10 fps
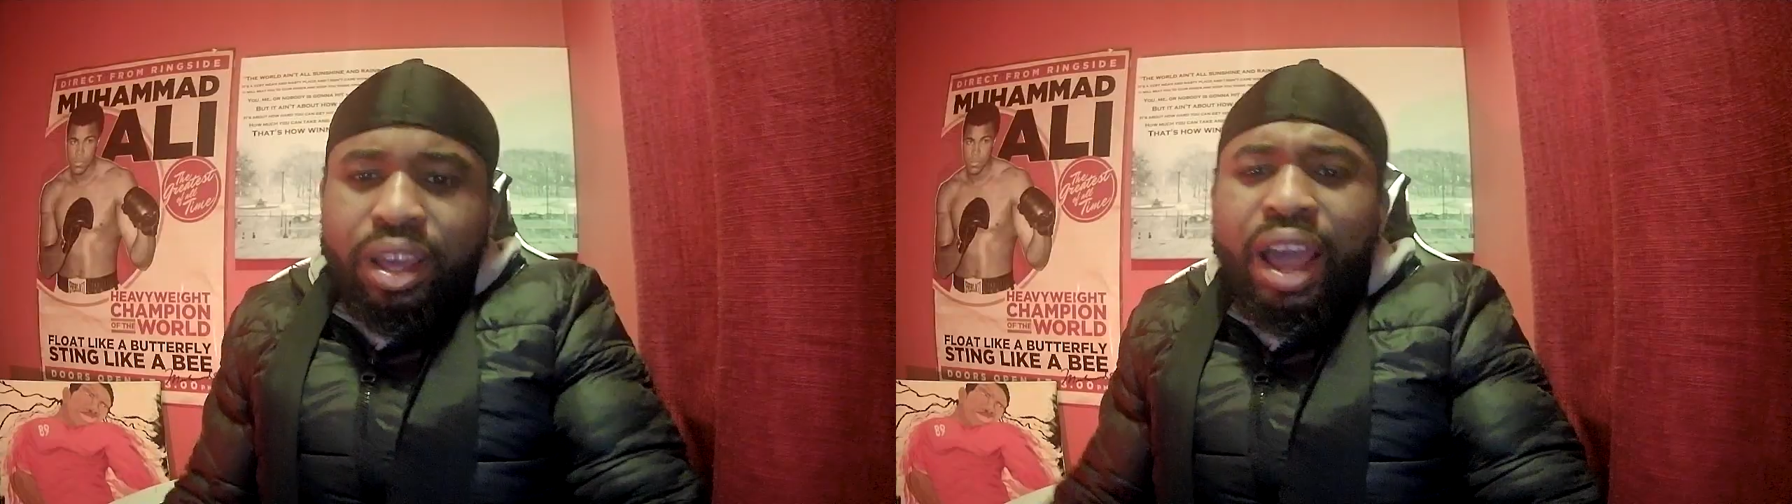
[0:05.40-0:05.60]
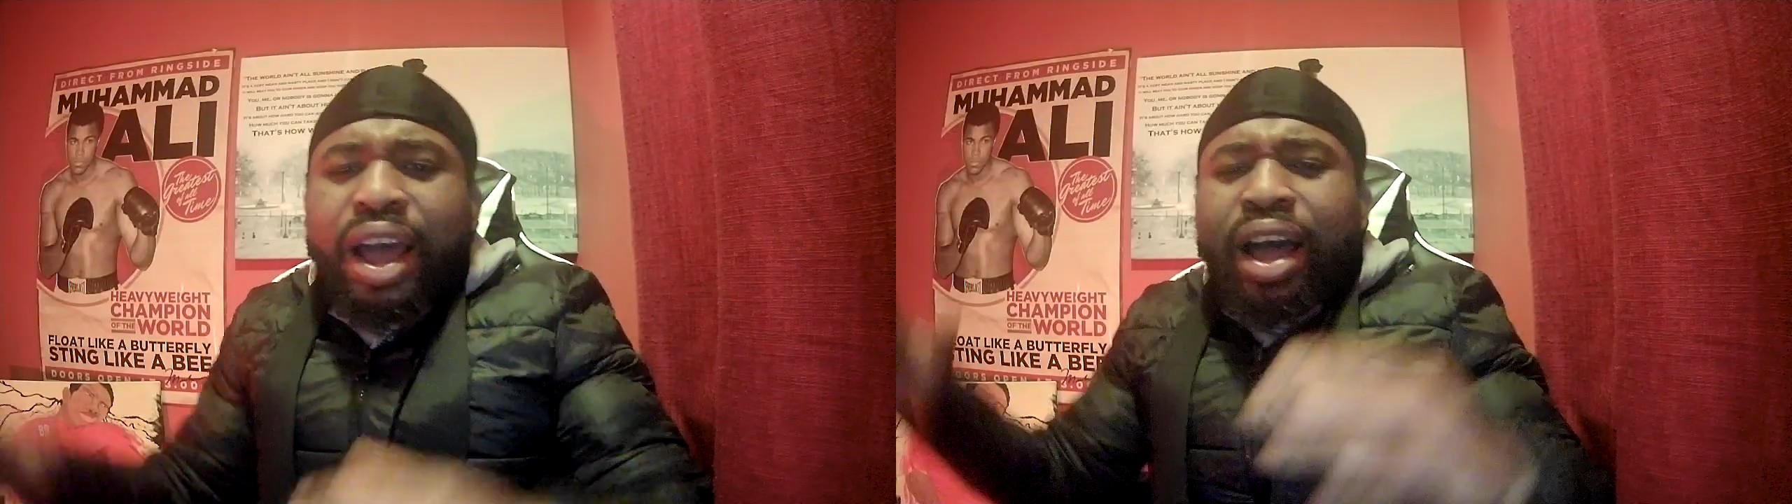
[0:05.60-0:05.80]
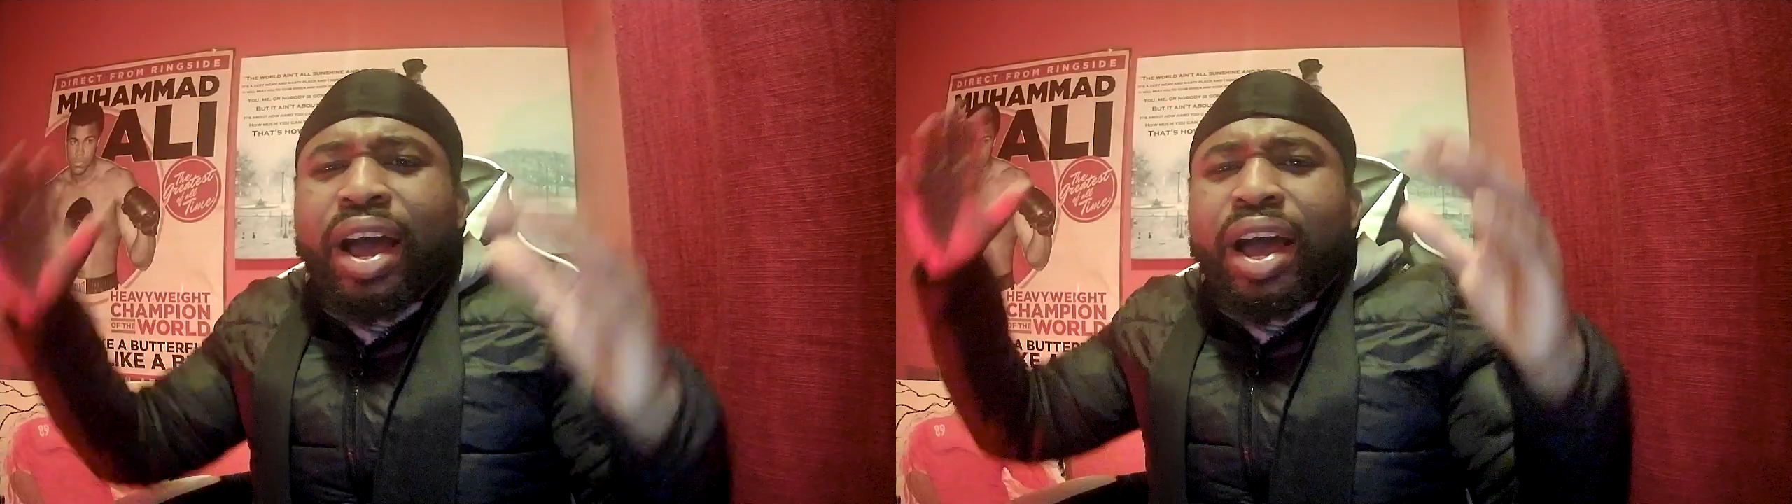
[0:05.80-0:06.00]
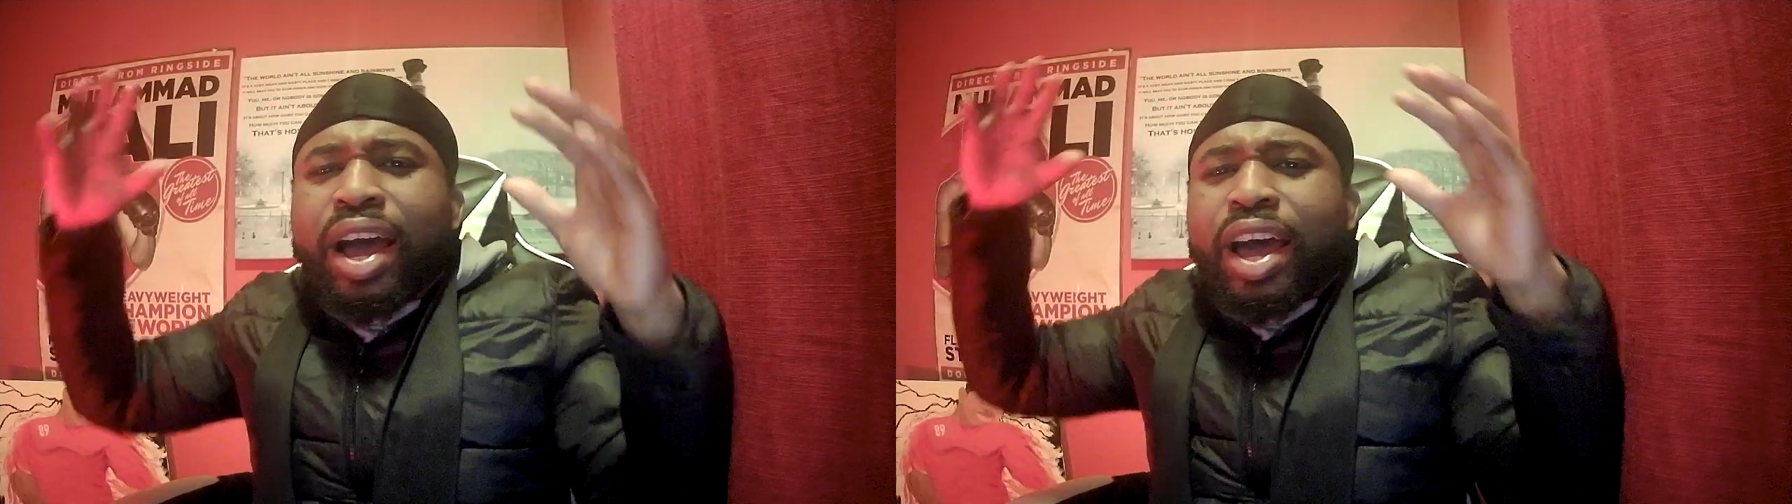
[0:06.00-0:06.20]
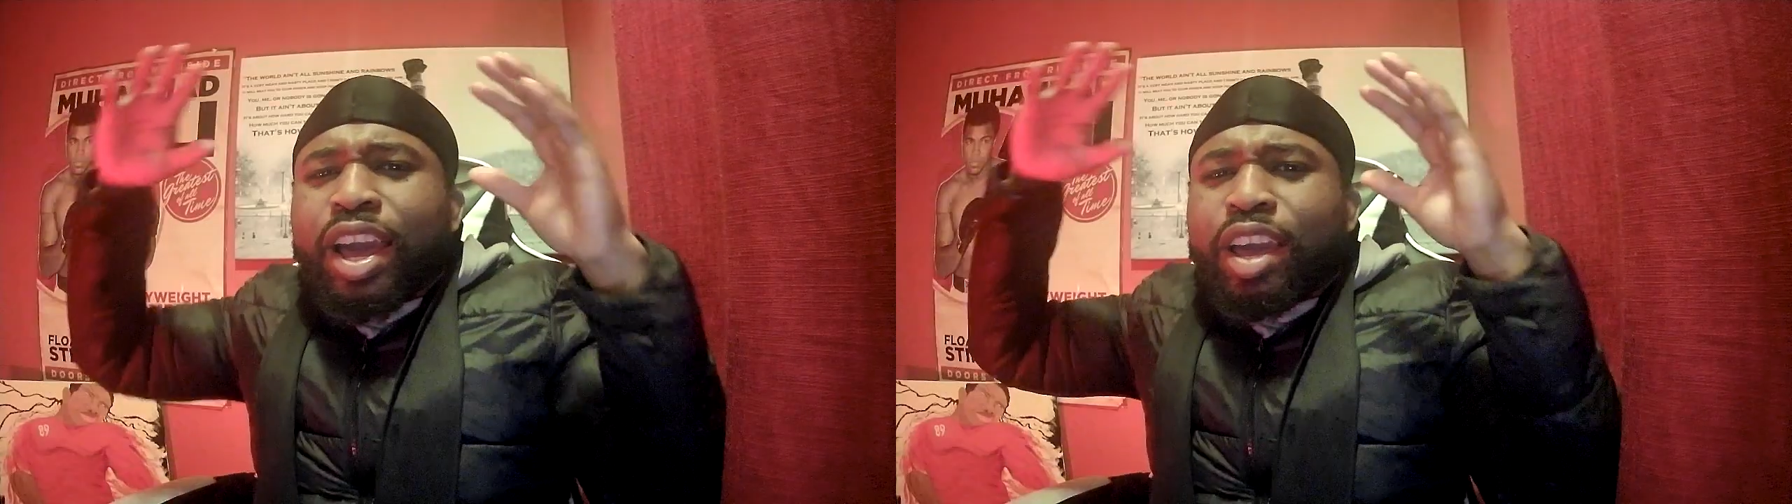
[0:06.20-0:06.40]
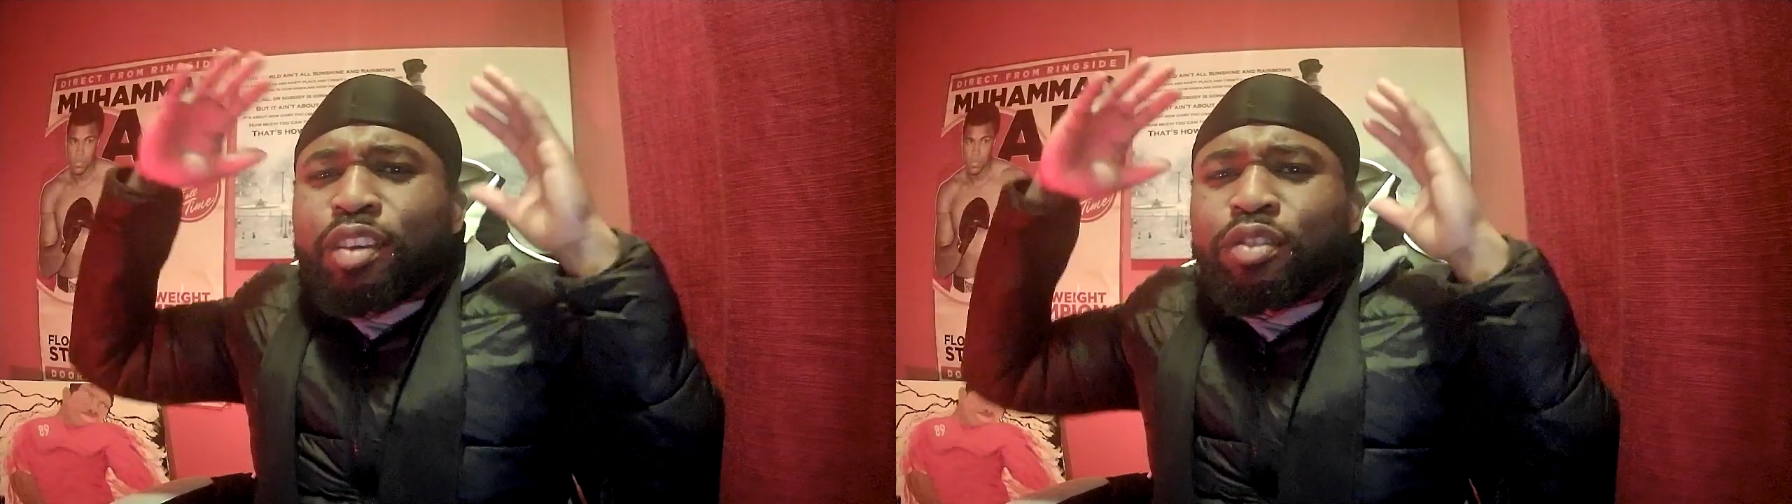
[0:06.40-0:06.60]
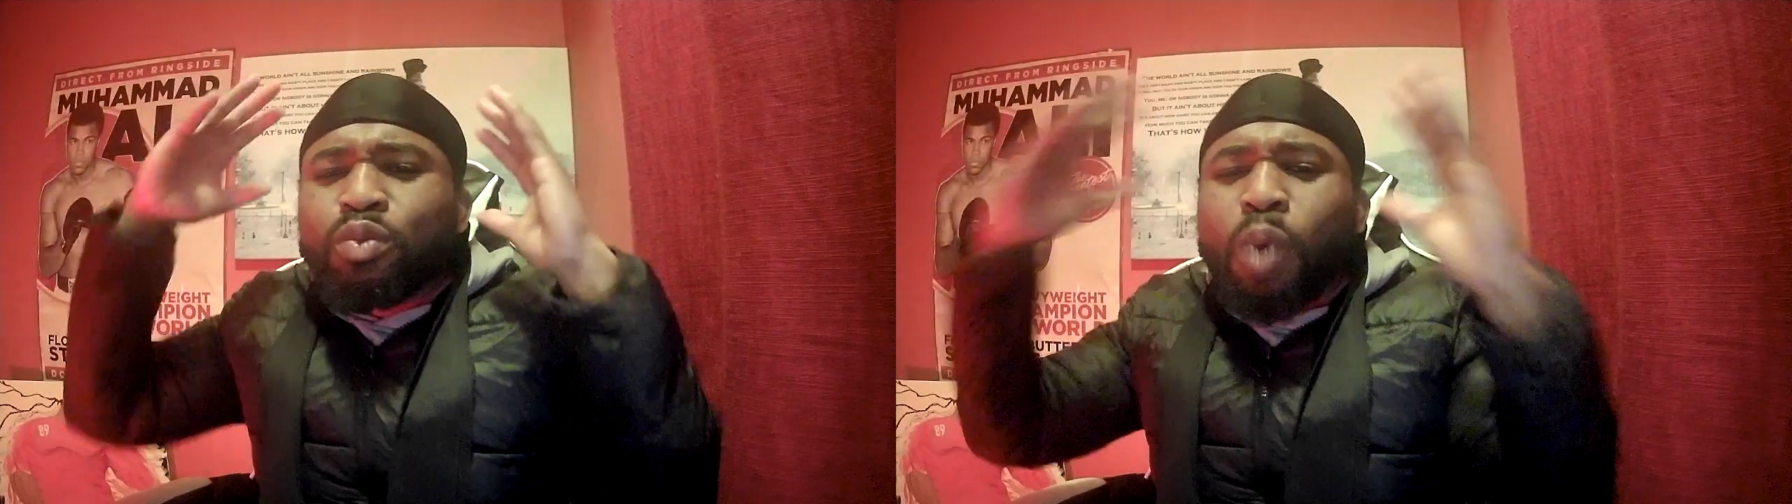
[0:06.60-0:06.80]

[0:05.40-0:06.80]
Guys,